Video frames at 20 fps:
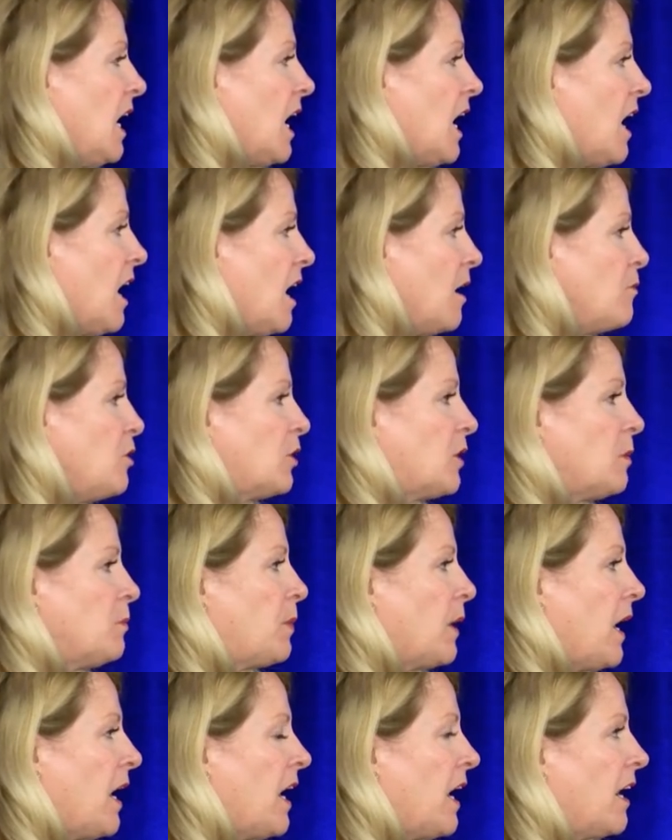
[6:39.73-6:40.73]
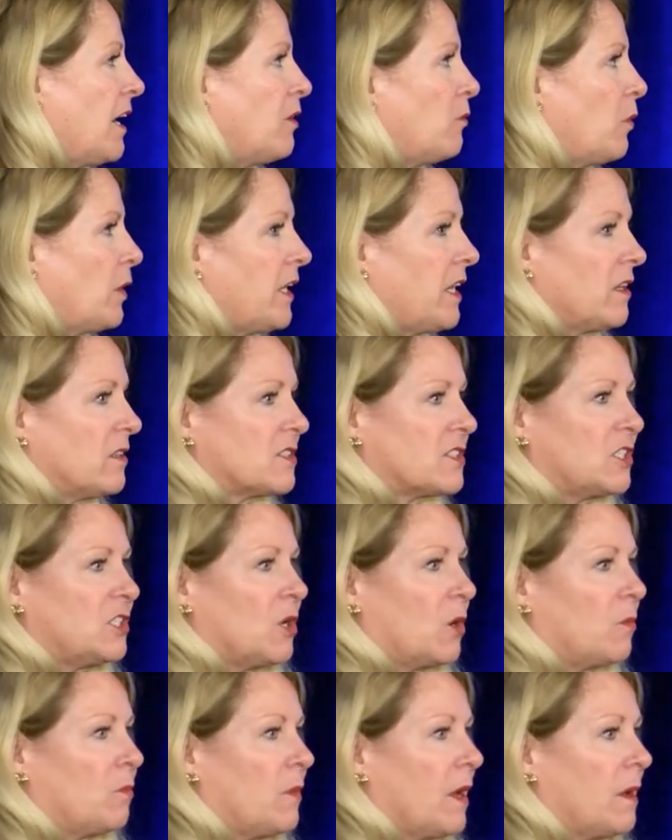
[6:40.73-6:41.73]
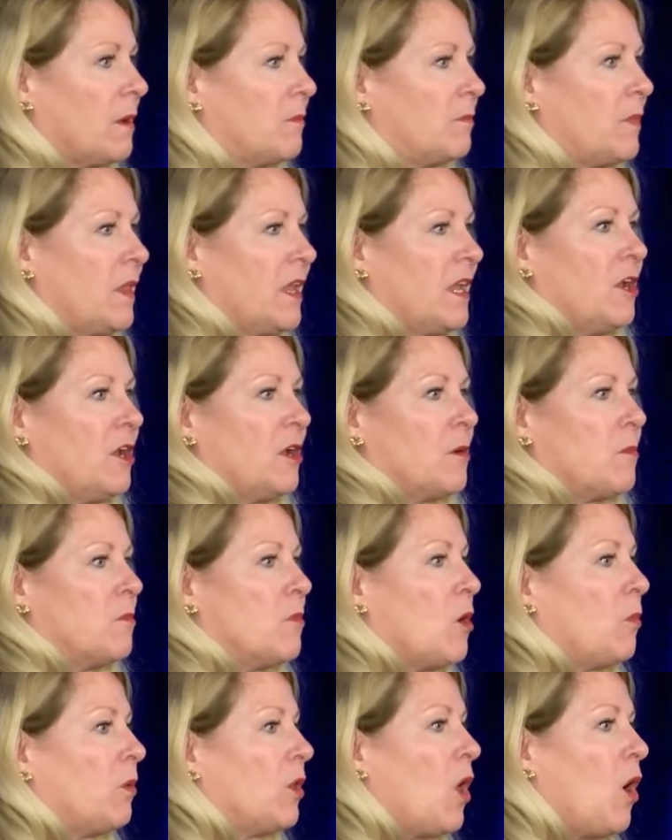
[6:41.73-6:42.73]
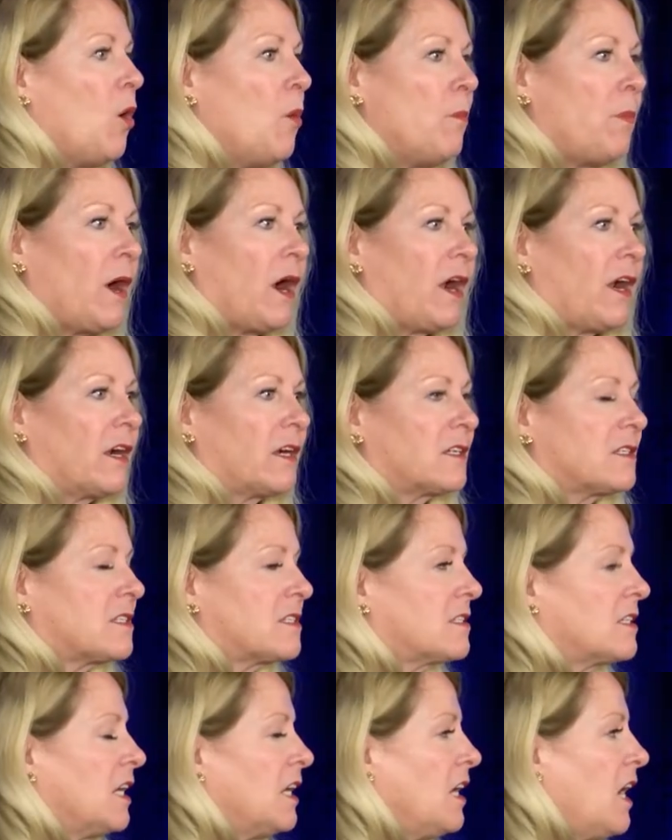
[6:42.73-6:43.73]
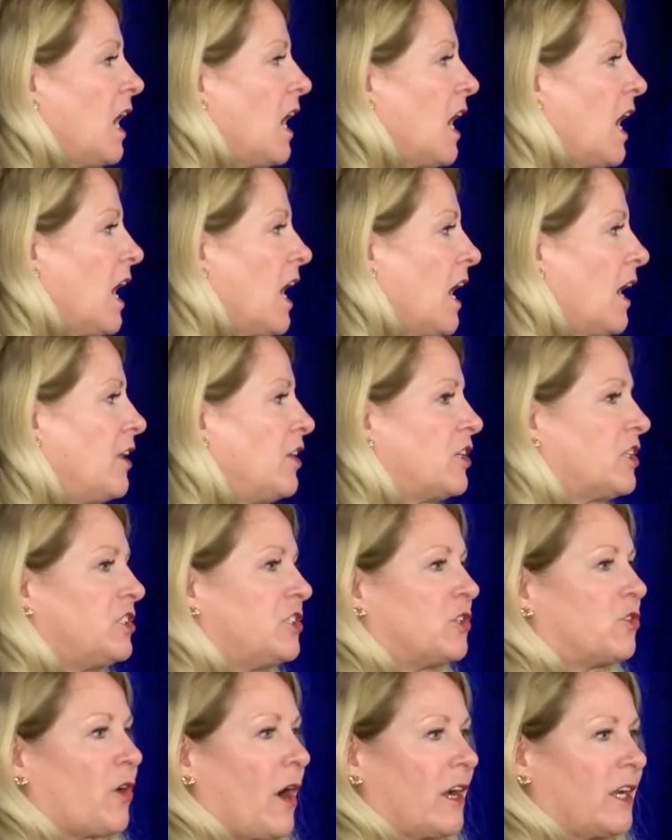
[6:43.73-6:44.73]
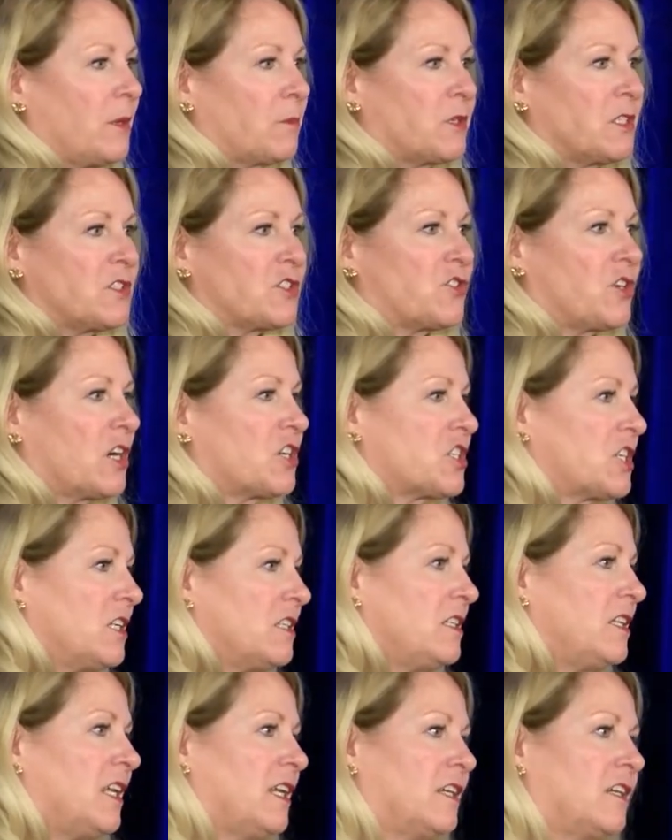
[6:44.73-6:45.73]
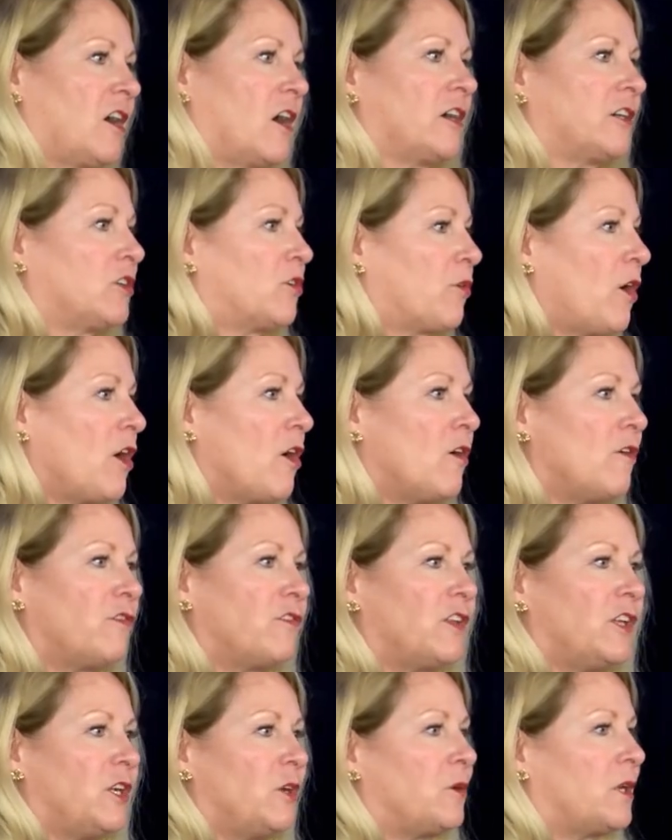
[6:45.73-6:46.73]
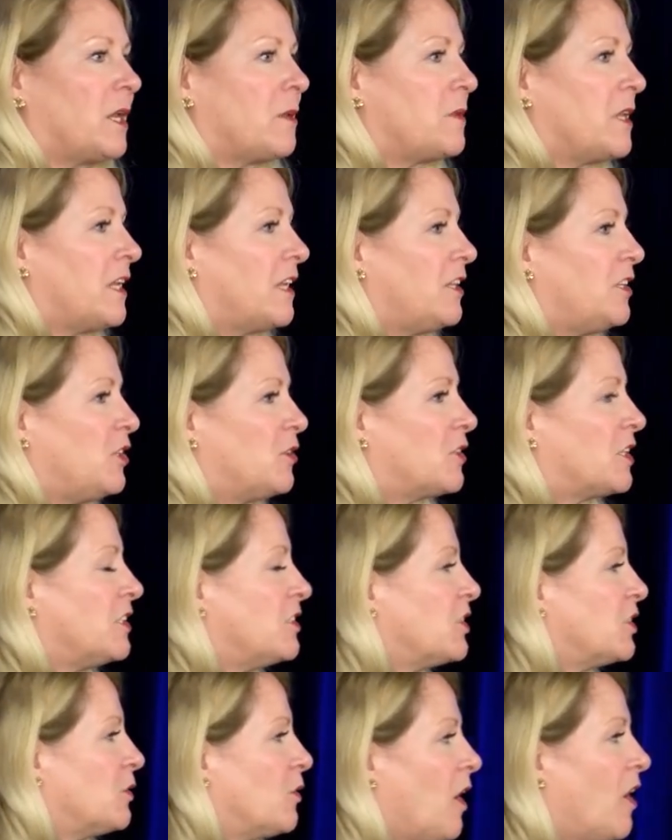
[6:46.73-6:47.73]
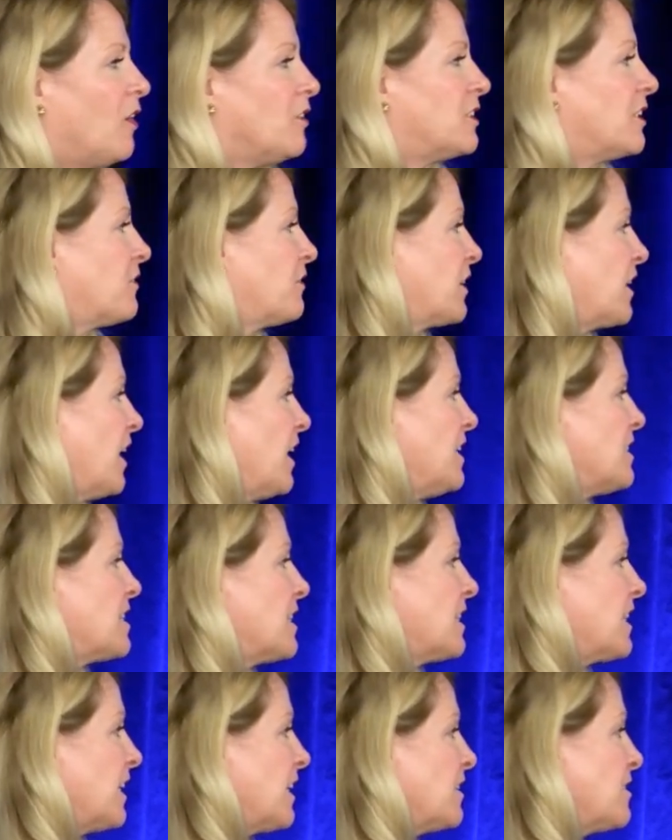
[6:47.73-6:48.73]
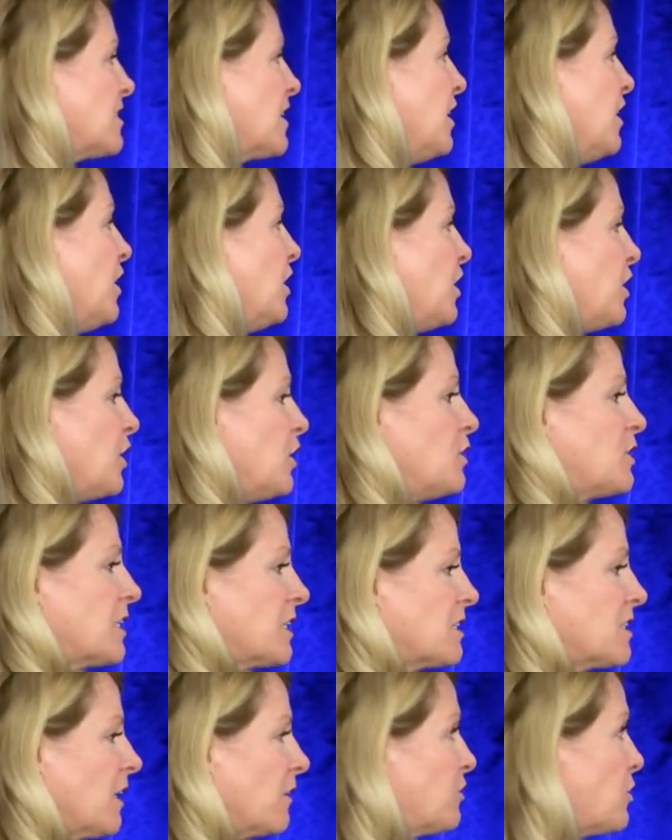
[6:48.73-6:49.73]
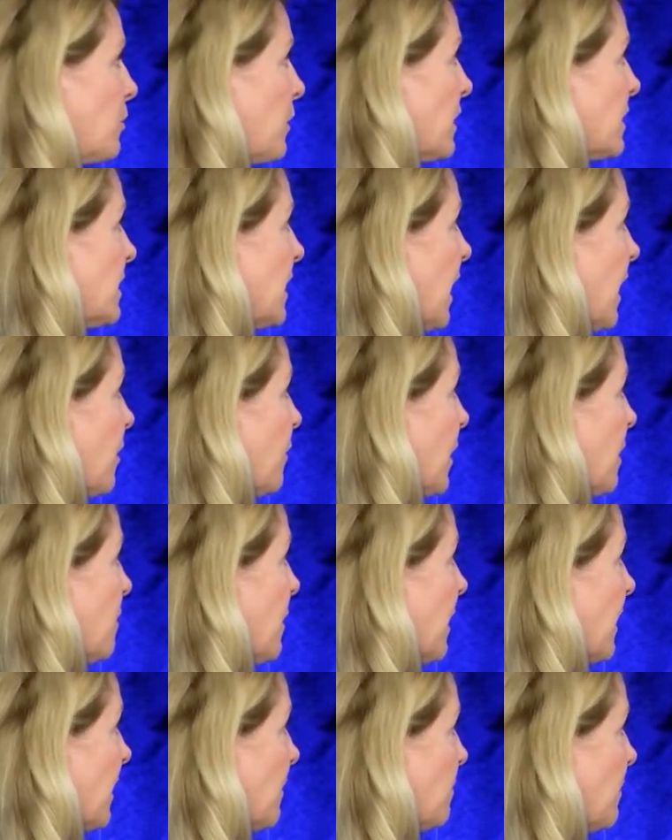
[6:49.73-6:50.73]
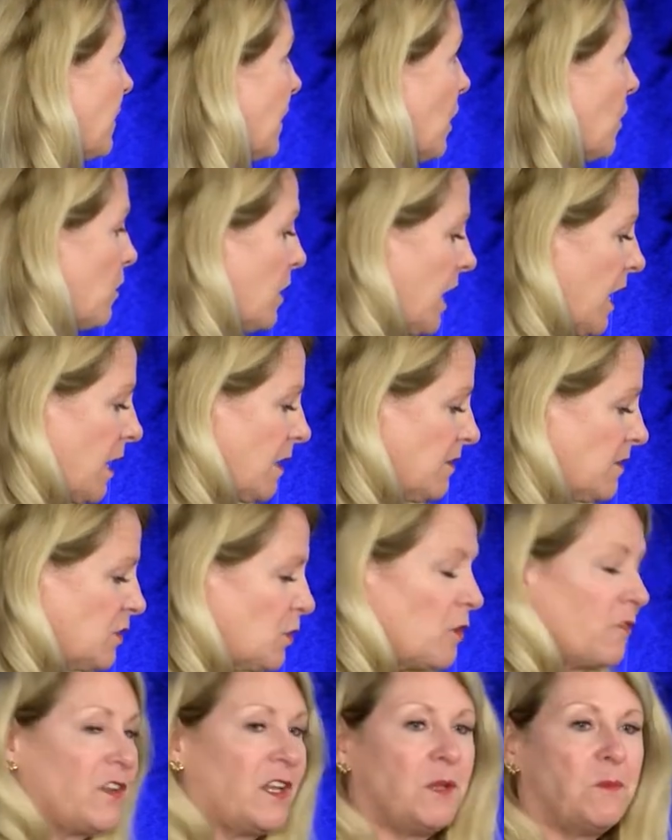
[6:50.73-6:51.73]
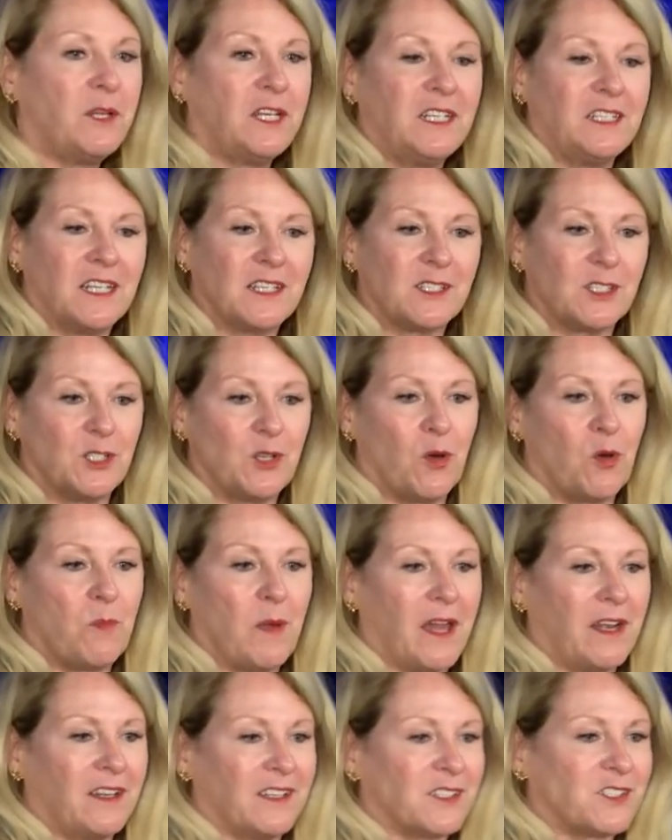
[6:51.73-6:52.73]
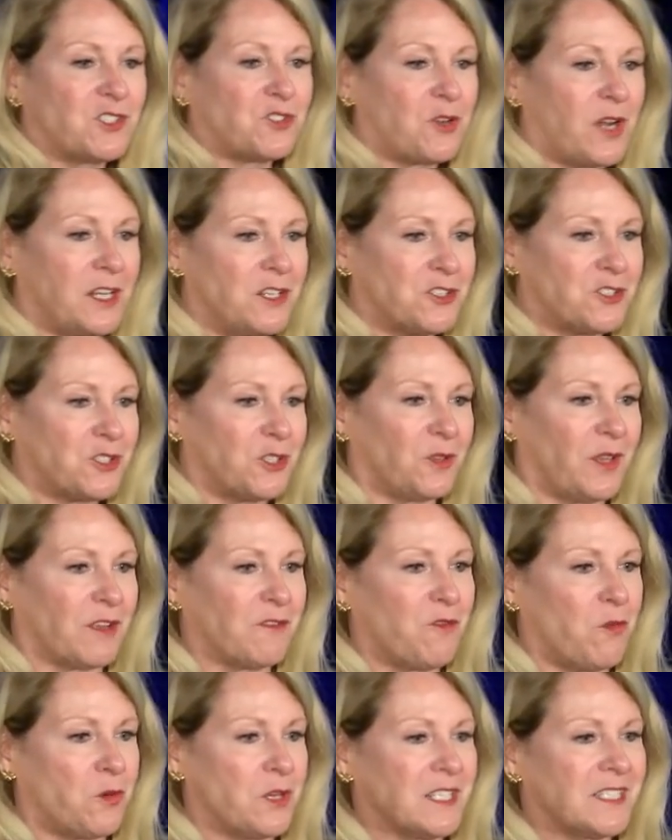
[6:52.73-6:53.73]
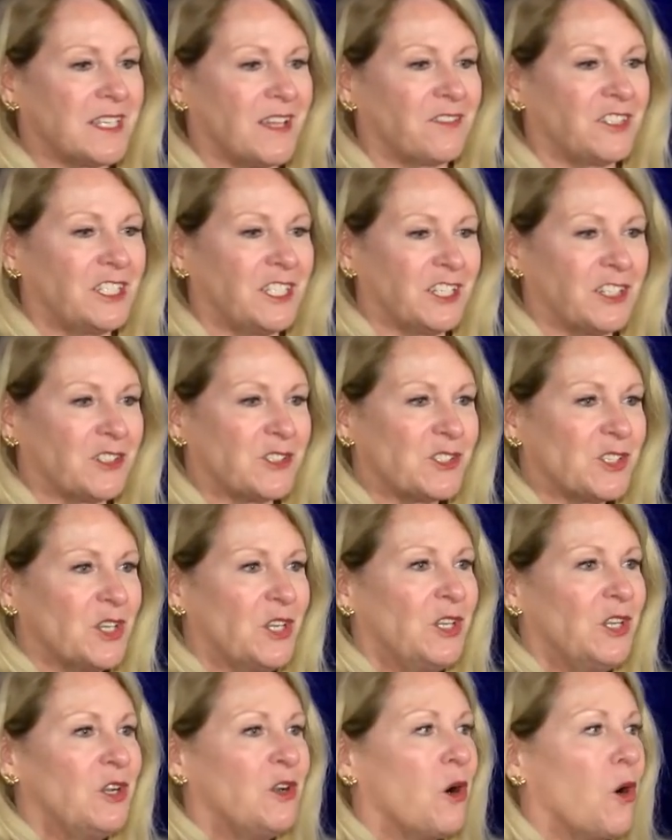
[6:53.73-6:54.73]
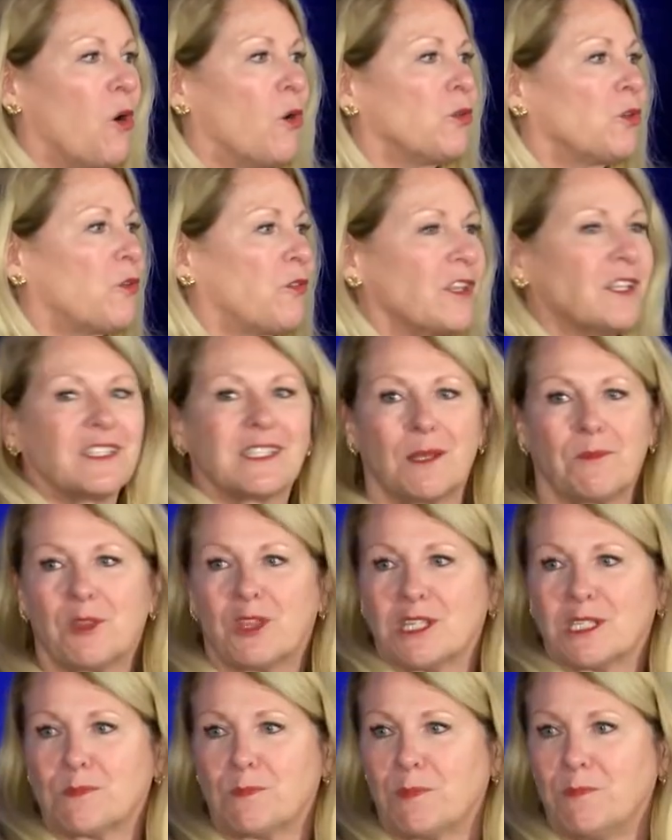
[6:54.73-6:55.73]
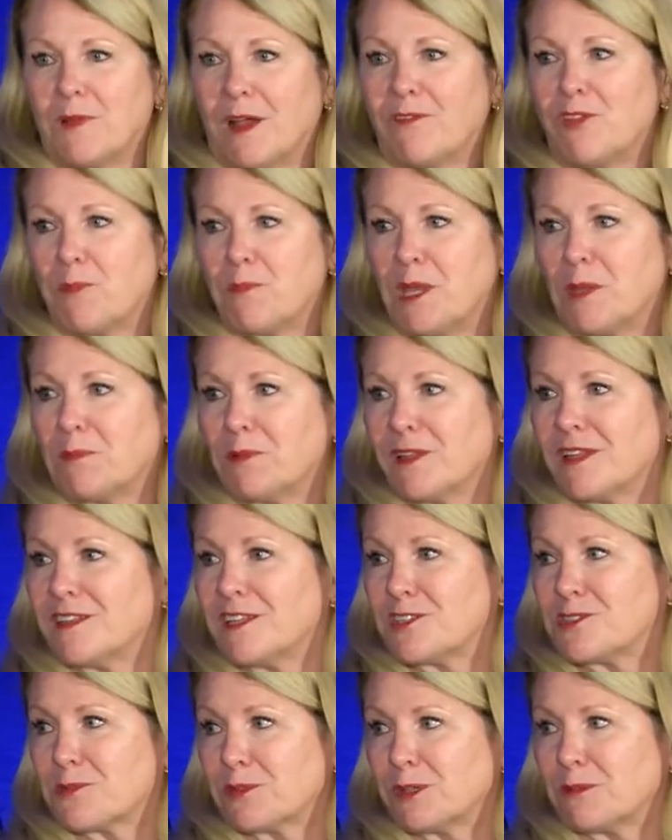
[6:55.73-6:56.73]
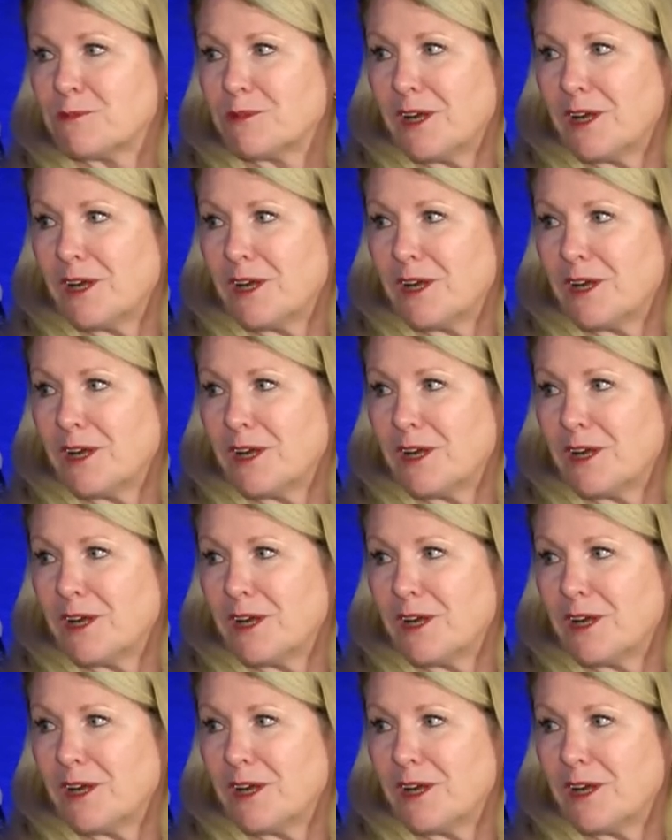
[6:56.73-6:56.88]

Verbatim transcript: Um, you can buy what else? You know, uh, mobile home parks, uh, you can do ground up construction in Garden Grove, you know what I mean? You can do all different kinds of things using self directed IRA money. Okay, so if anybody doesn't know about it, it's tried and true, like 47 years older than some of, this, of the people in this room,